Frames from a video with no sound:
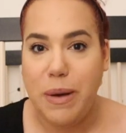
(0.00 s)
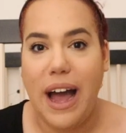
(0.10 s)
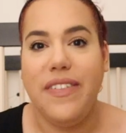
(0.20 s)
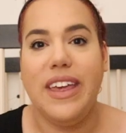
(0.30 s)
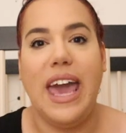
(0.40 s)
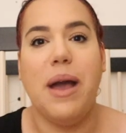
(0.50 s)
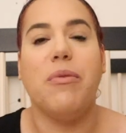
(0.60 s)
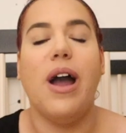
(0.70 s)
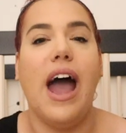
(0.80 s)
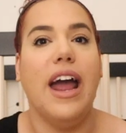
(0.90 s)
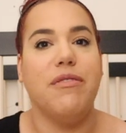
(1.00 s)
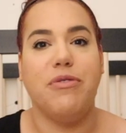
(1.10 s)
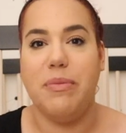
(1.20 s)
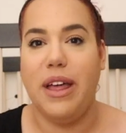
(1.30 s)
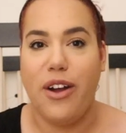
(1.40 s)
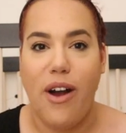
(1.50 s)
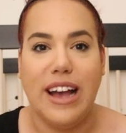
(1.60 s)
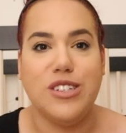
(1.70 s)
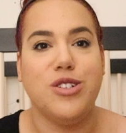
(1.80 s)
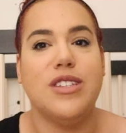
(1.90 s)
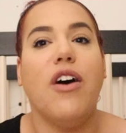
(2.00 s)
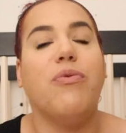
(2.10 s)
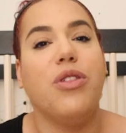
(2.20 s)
behind the camera and familiarize yourself